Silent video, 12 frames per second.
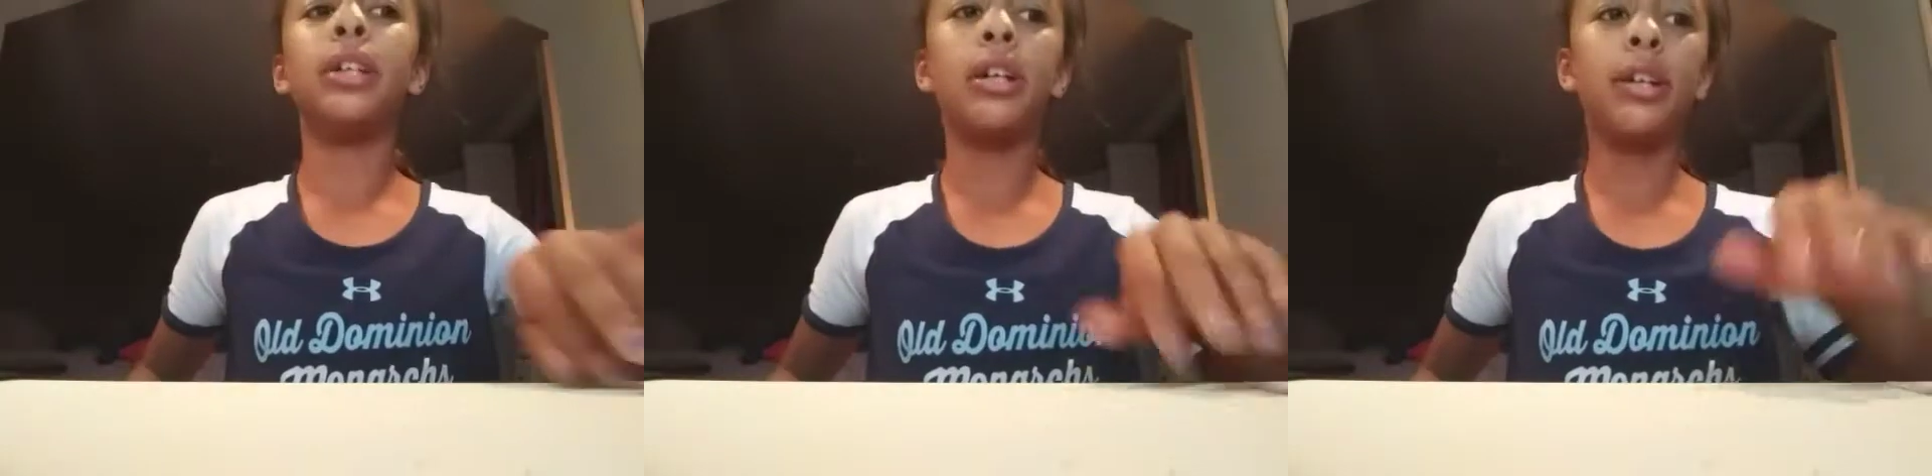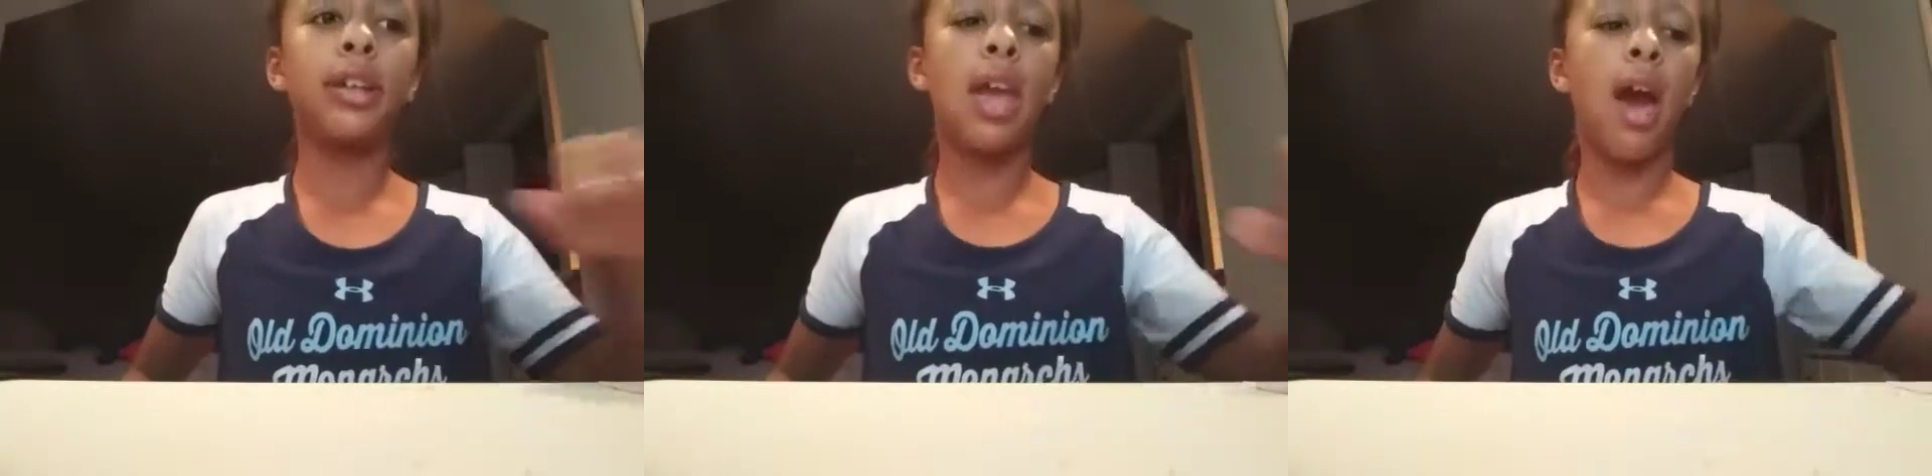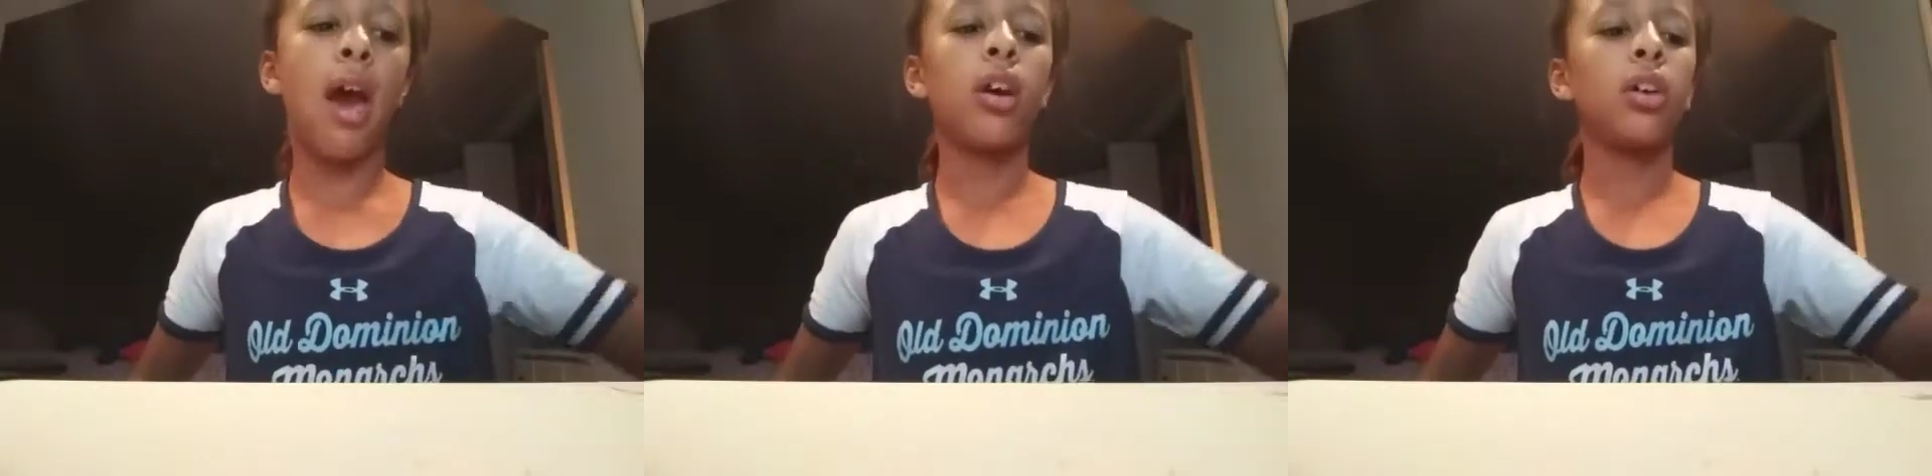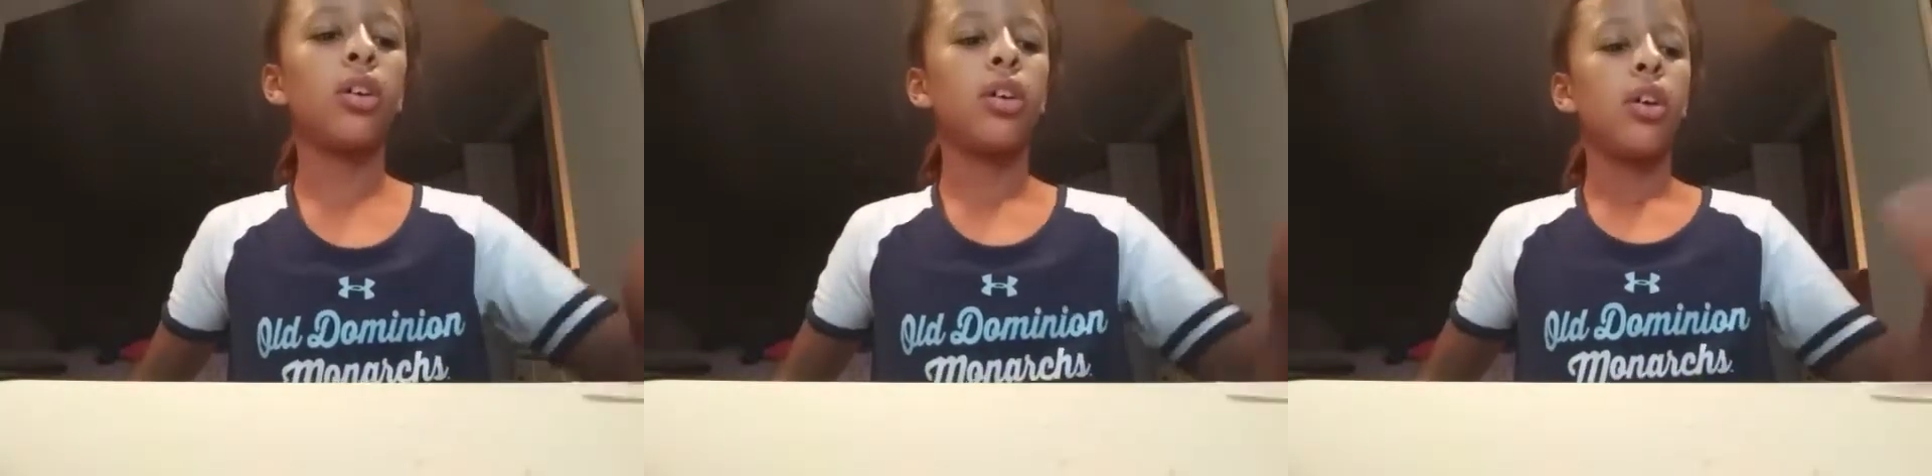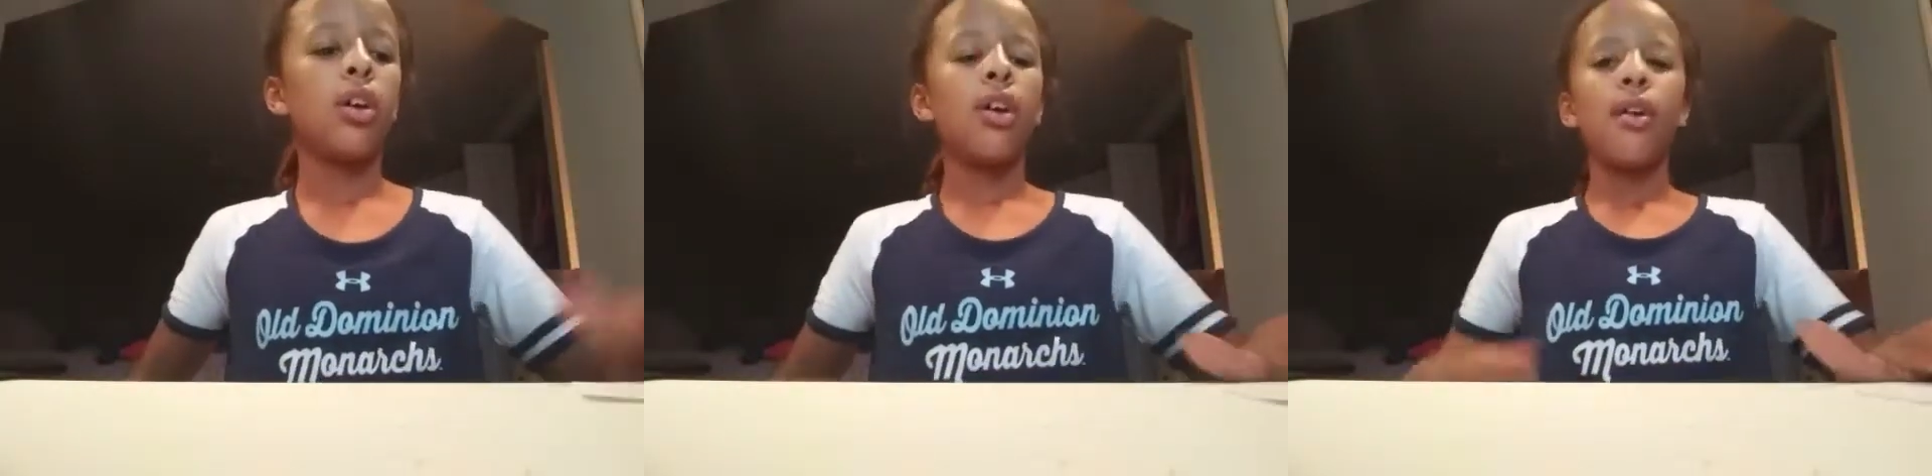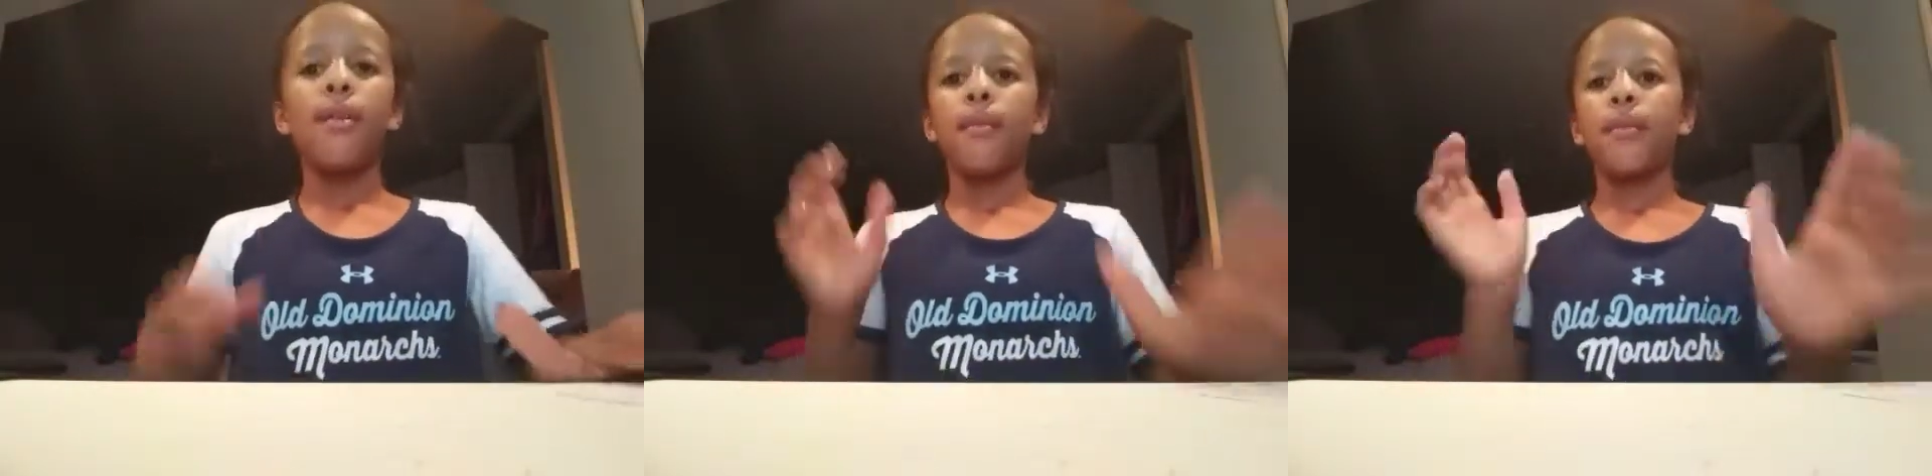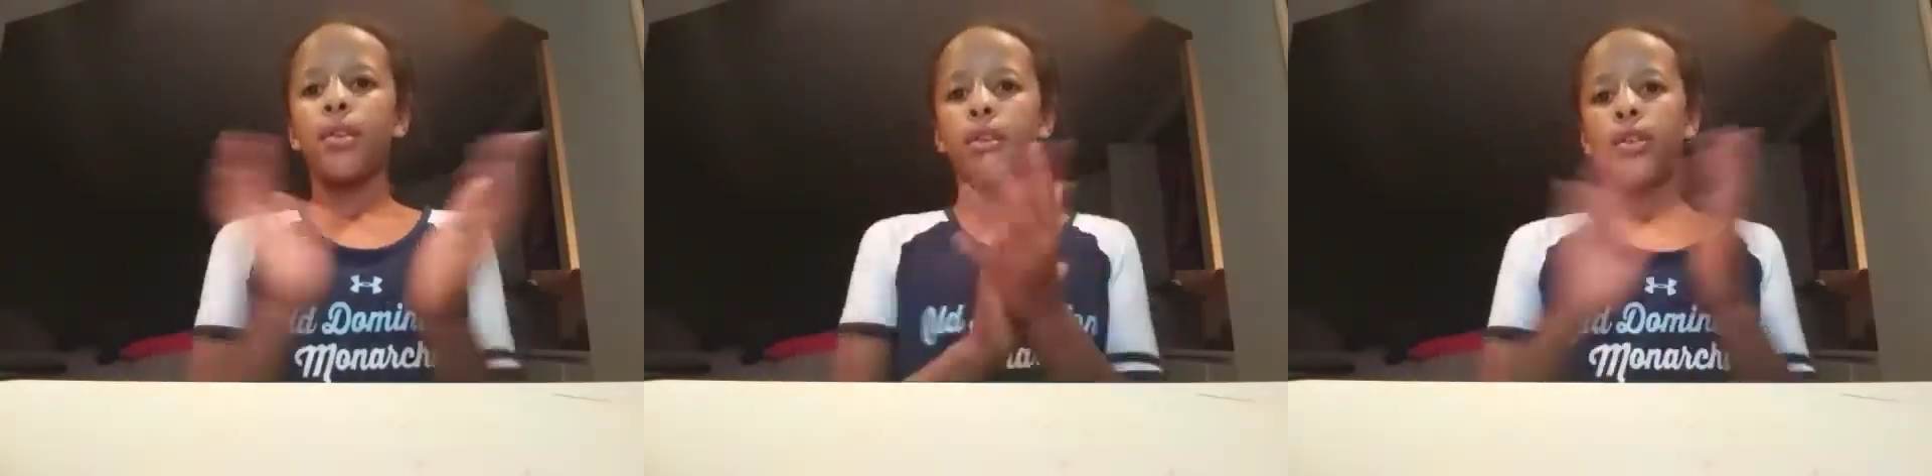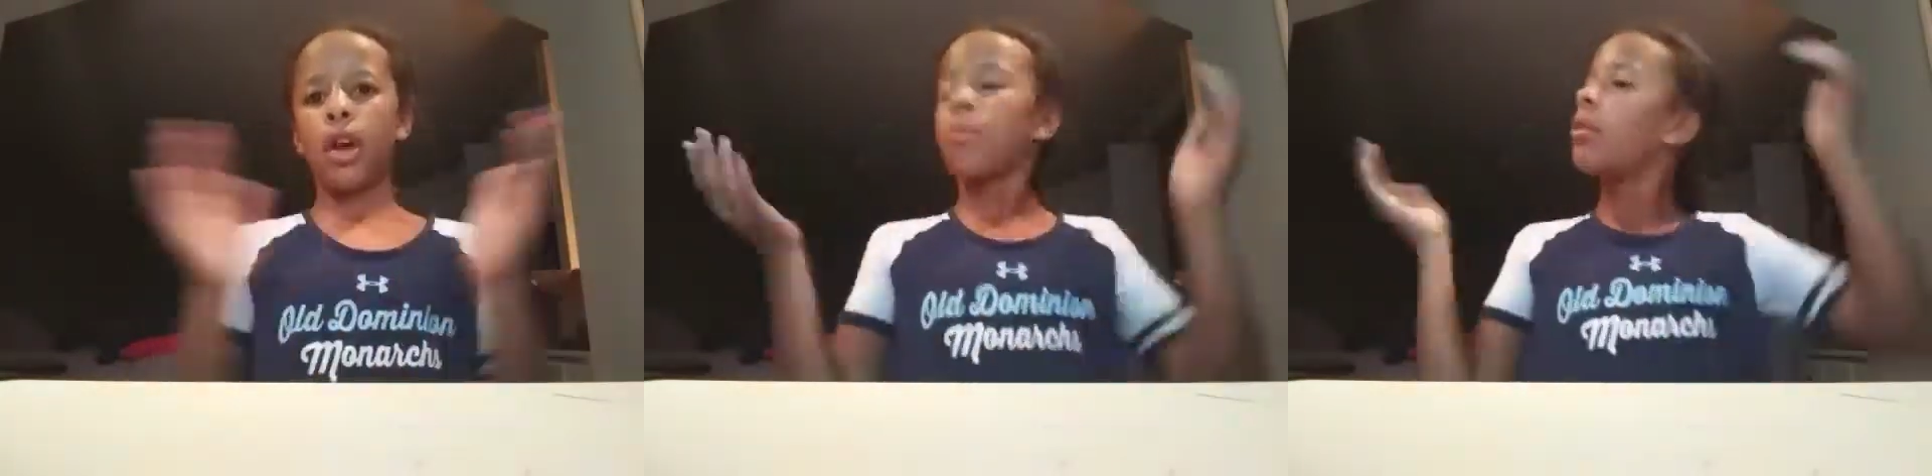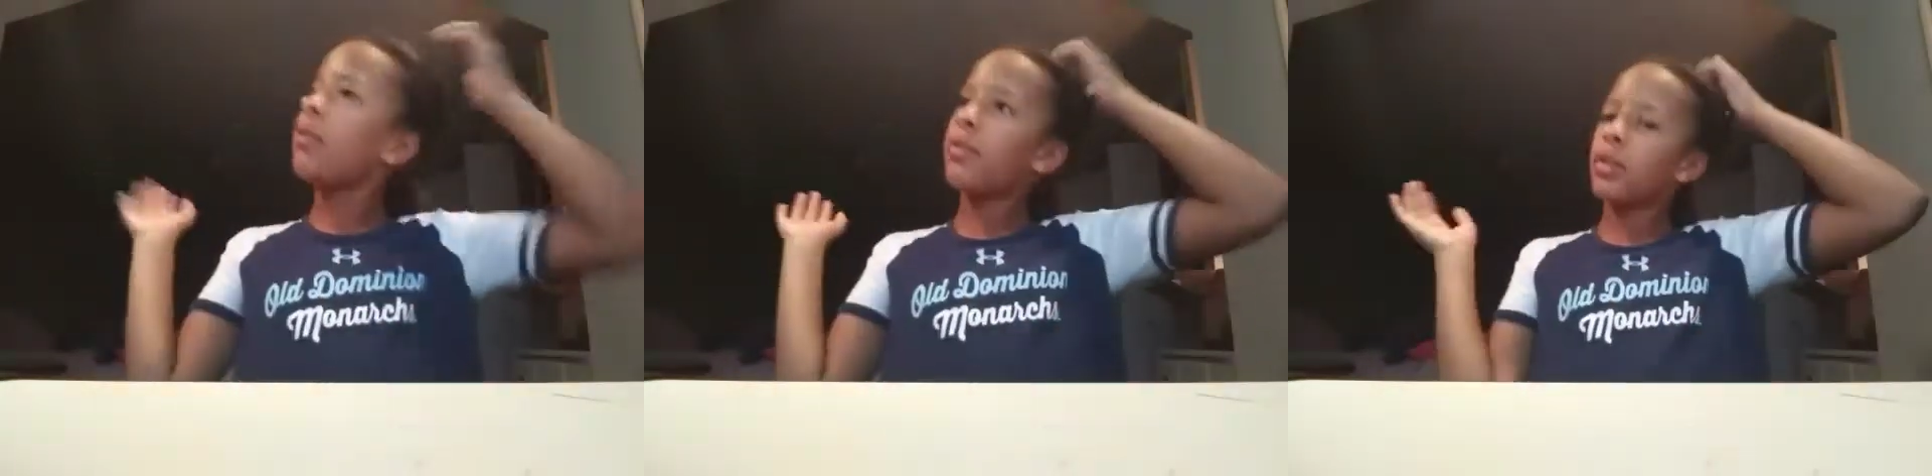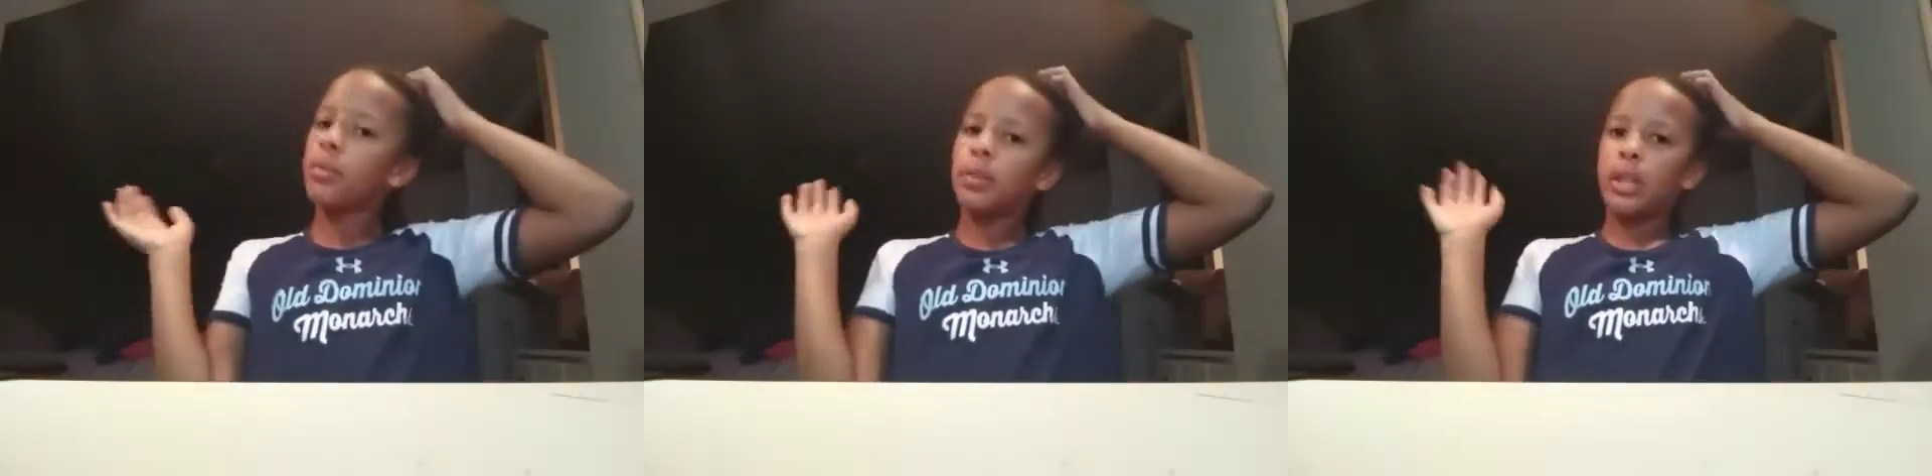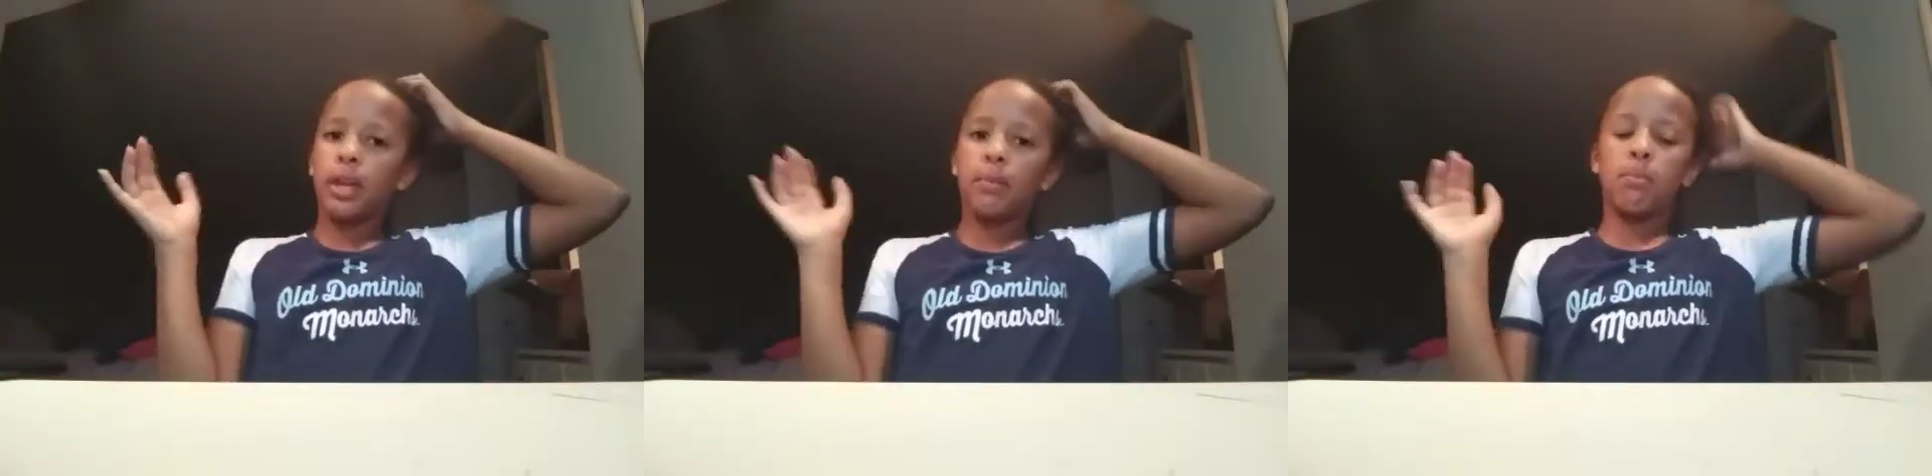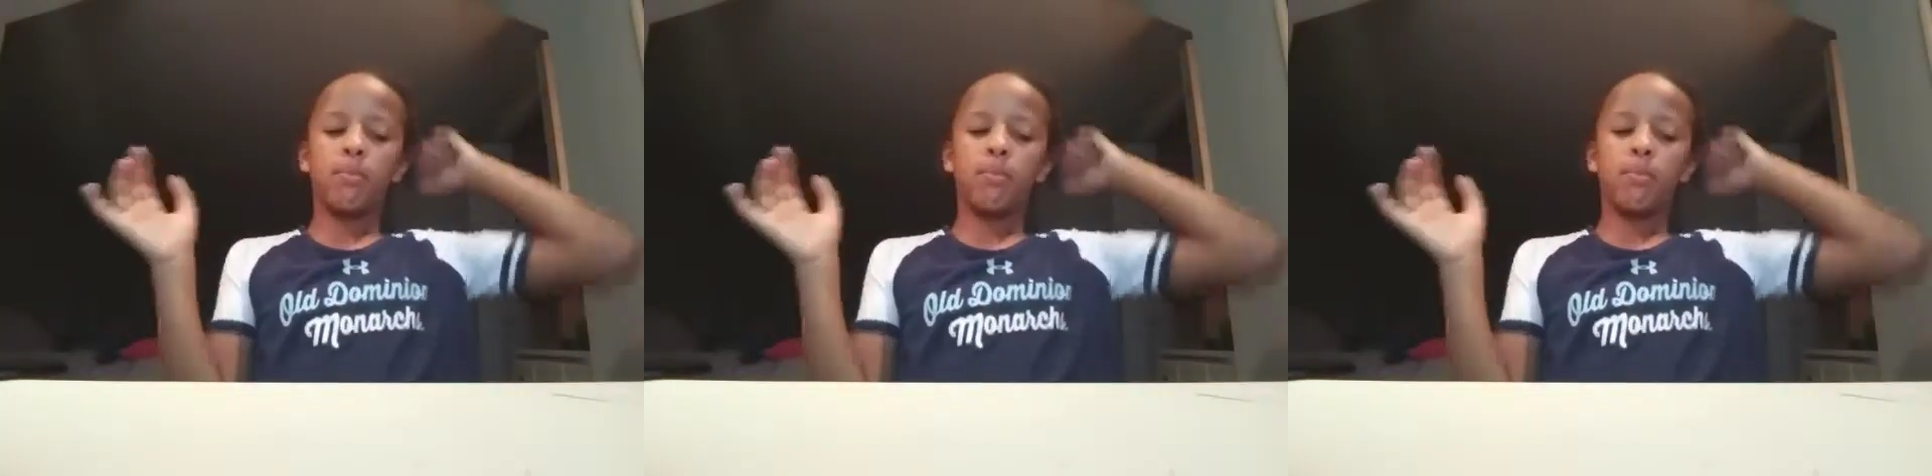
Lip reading: yeah. And I would have filmed, like,